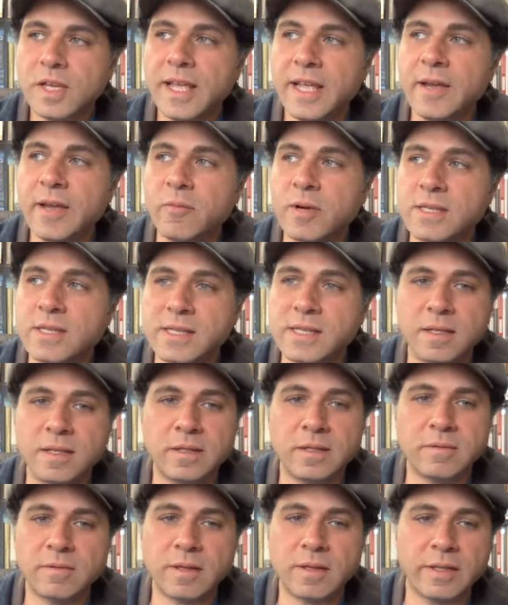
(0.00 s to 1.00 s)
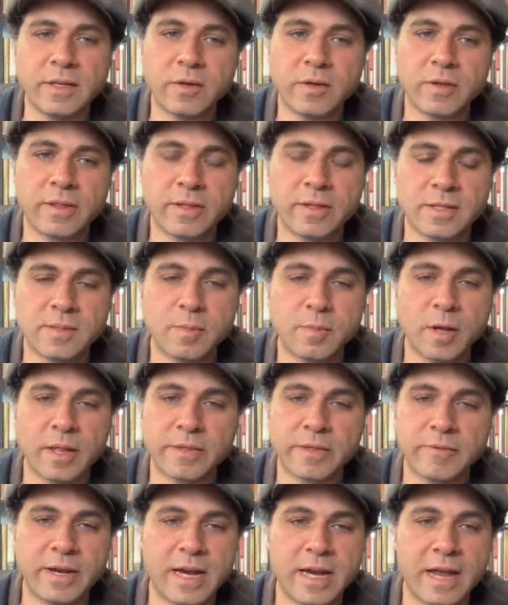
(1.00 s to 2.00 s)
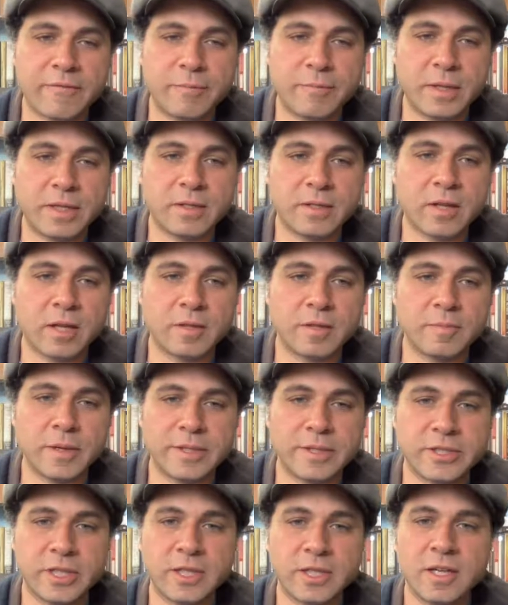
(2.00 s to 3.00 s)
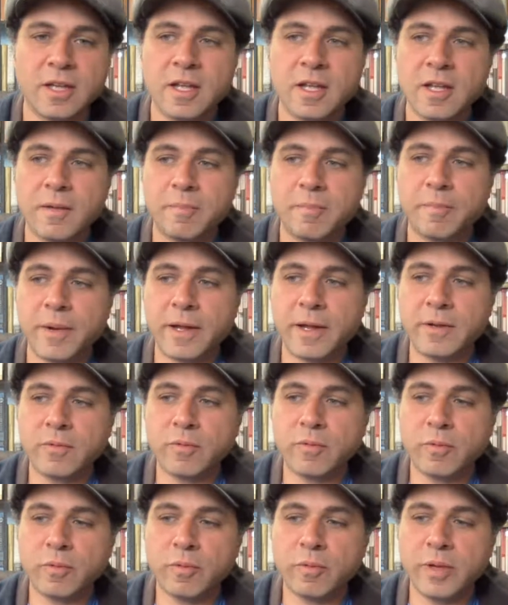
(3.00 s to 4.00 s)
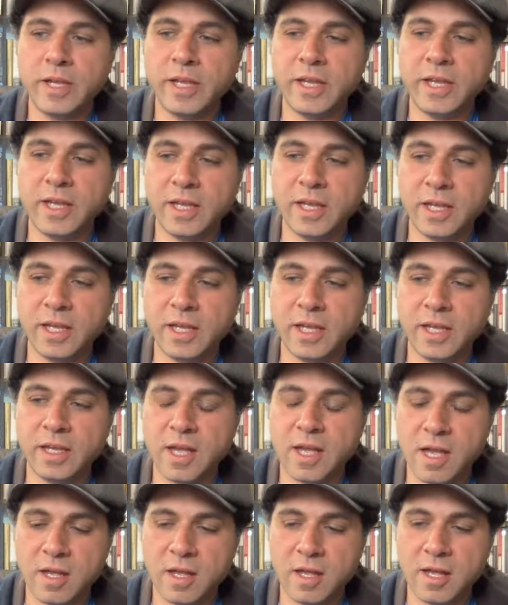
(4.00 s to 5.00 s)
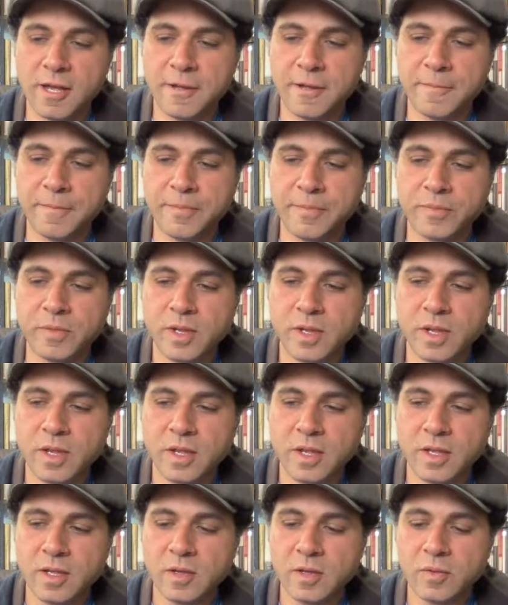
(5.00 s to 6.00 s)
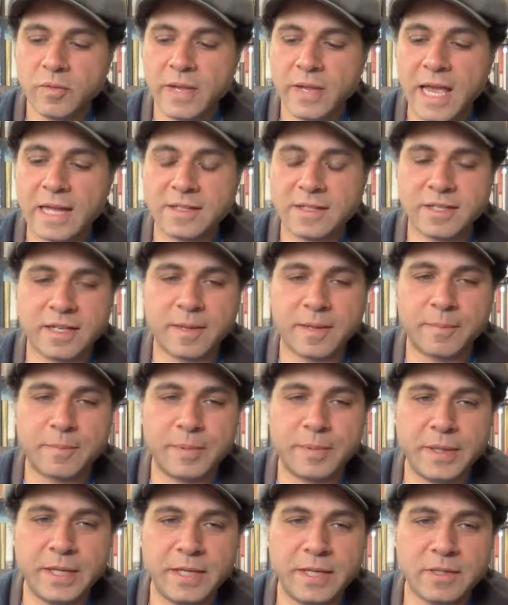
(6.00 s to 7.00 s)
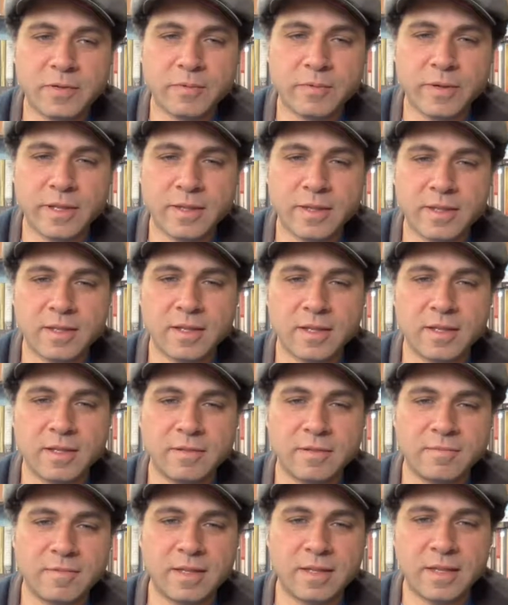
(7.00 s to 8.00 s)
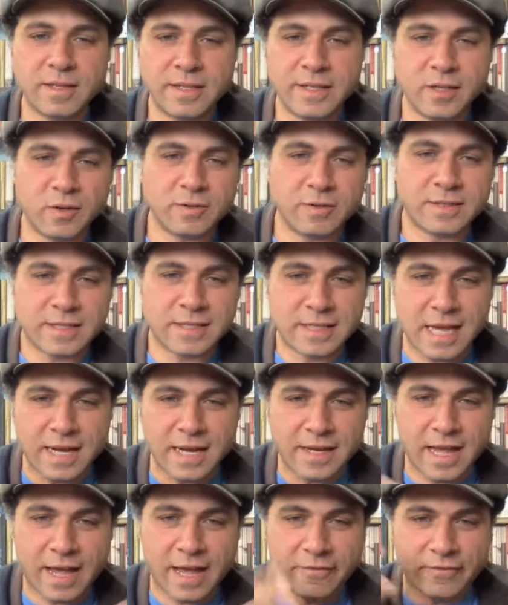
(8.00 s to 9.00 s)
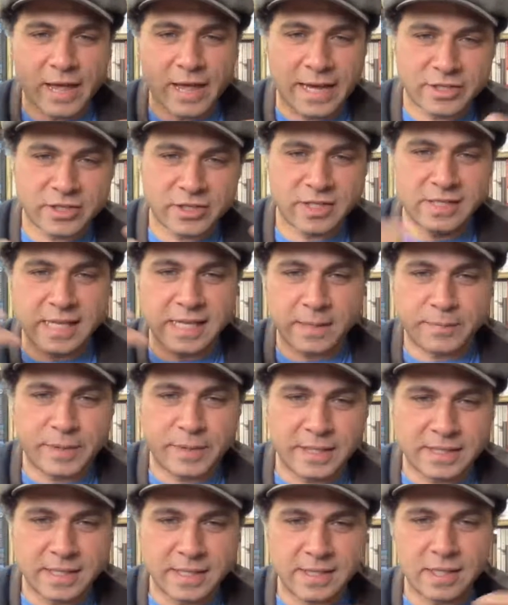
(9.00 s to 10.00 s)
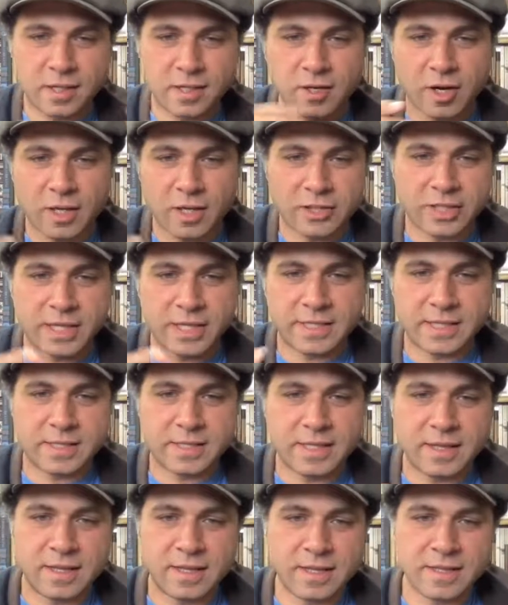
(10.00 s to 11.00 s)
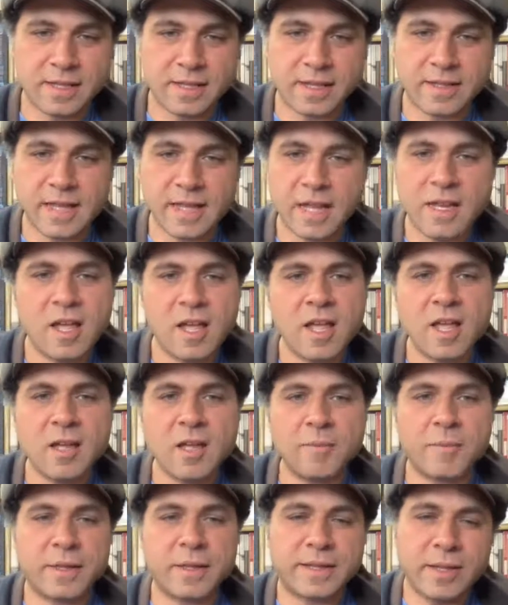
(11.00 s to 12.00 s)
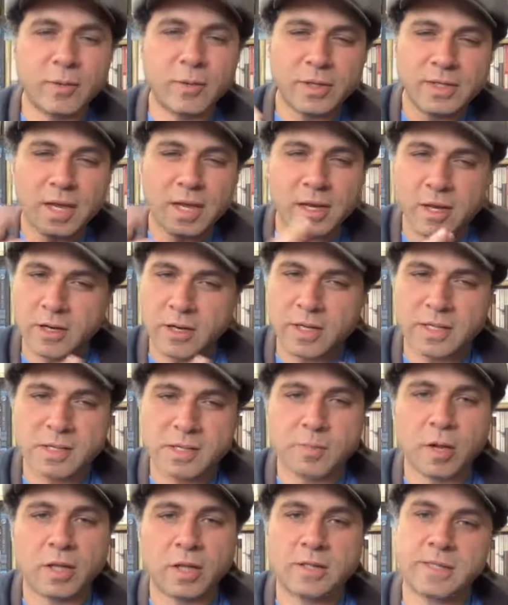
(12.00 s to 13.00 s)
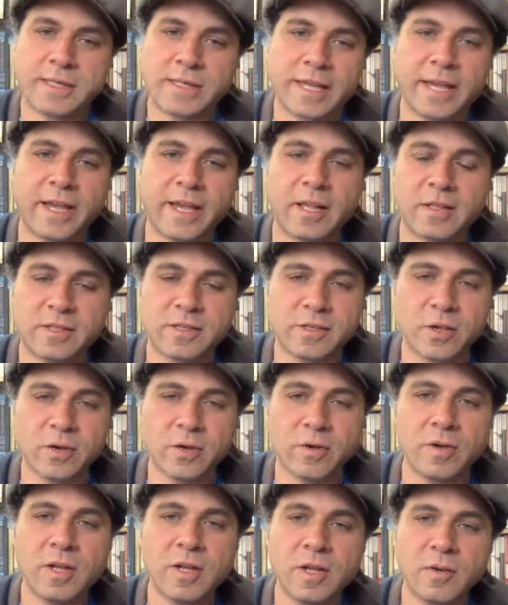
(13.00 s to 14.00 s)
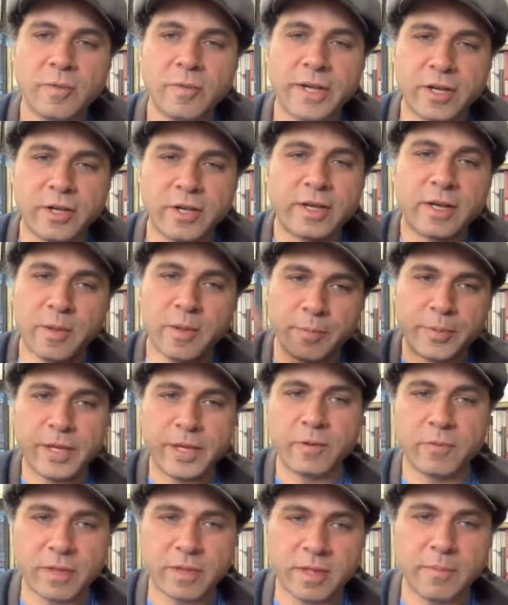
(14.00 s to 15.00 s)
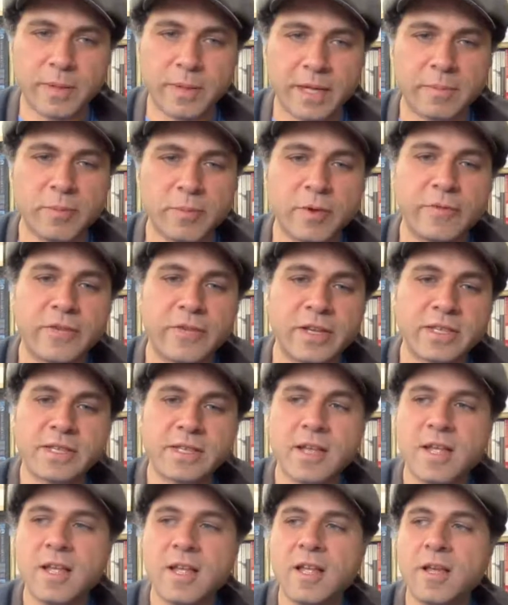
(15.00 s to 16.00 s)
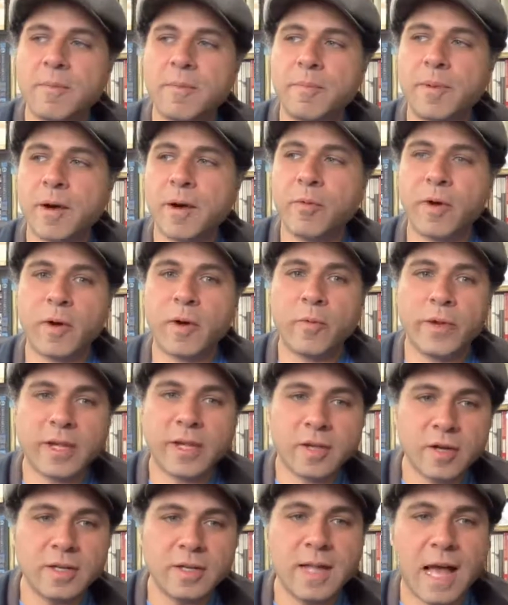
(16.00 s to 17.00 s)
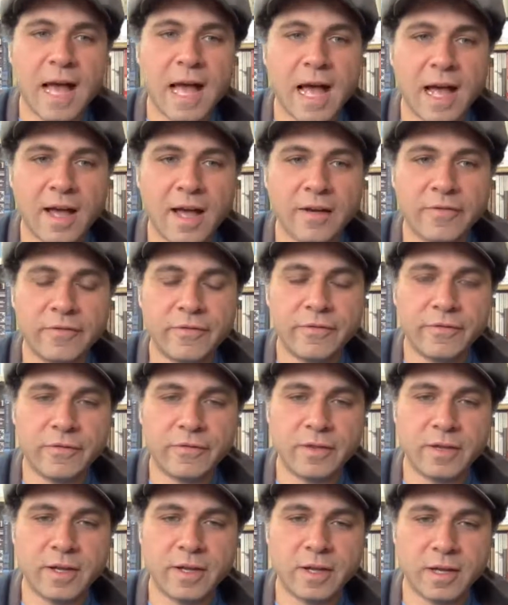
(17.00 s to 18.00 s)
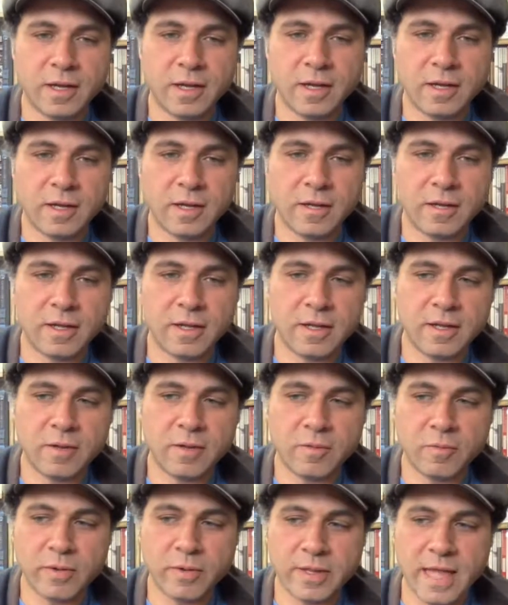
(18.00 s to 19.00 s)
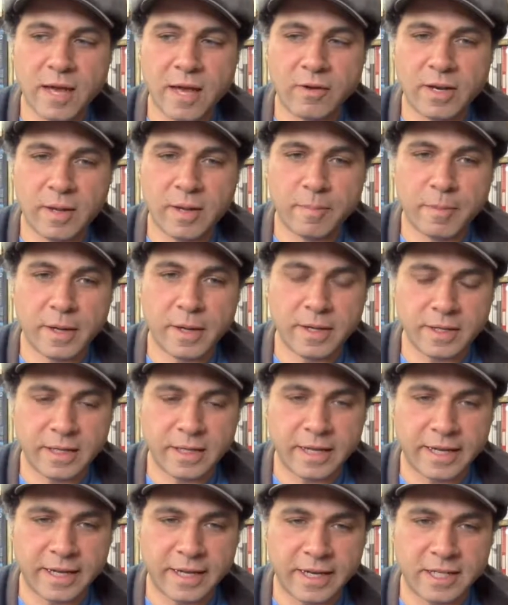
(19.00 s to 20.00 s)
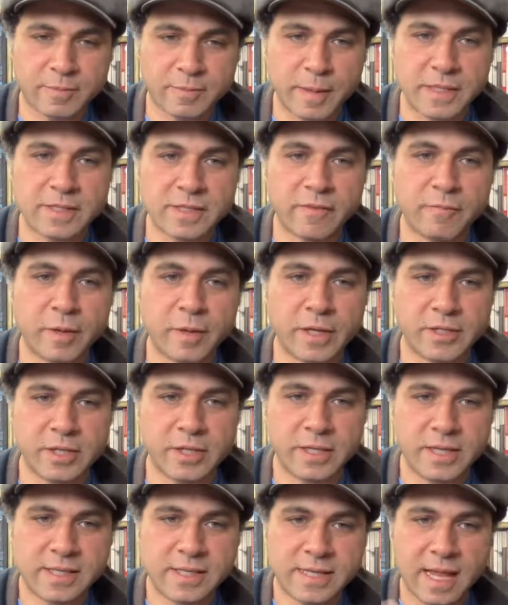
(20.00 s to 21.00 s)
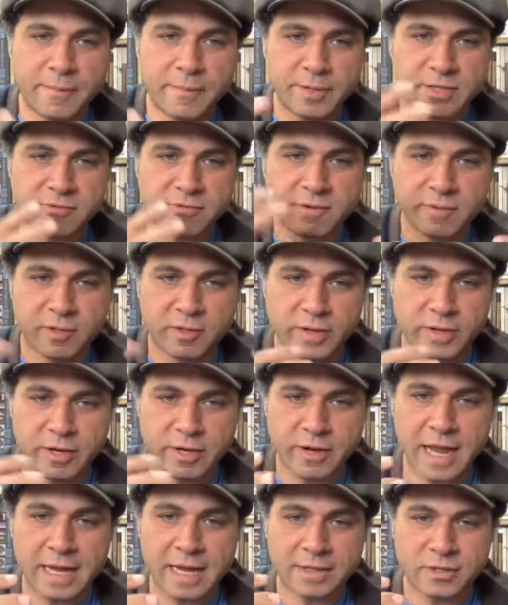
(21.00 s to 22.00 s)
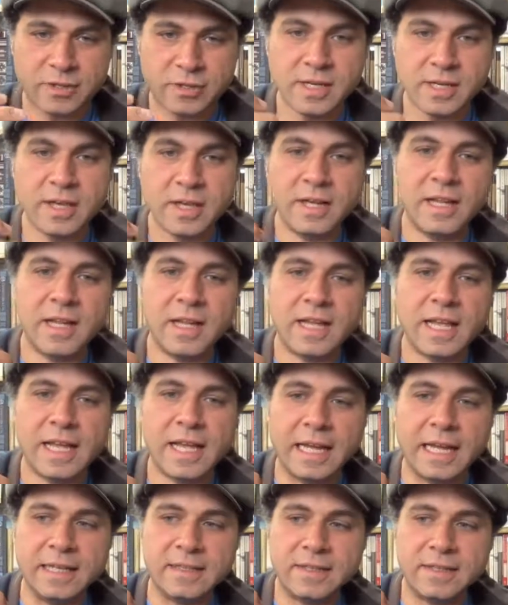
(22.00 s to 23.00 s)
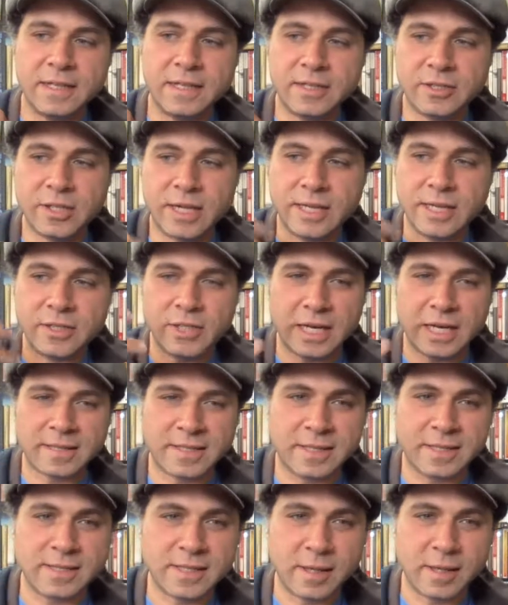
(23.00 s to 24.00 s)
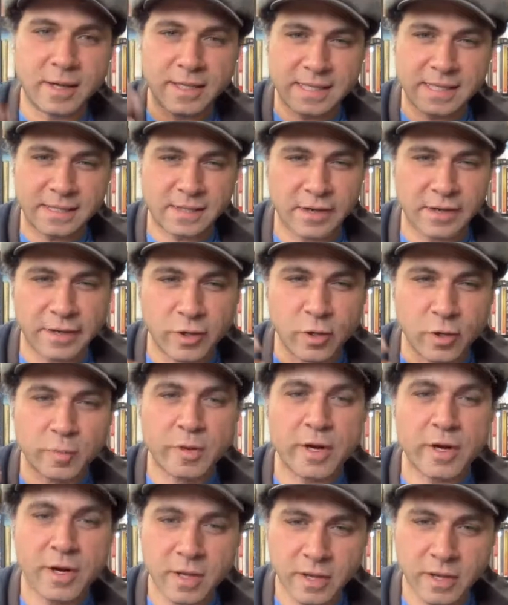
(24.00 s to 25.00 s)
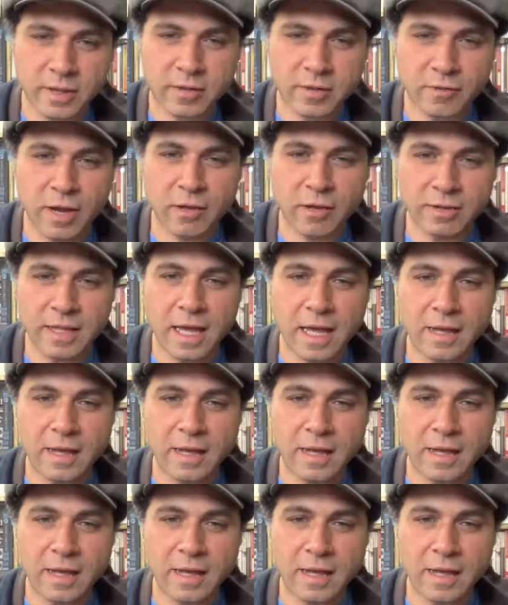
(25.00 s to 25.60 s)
was a small $3.5 million budget, but we had to compete with the to kind of have action set pieces and car chases and things like that. But they were done on a small scale, so we couldn't compete with the big movies. But what we could have without an expensive budget is chemistry between our actors and injecting a sense of humor throughout that.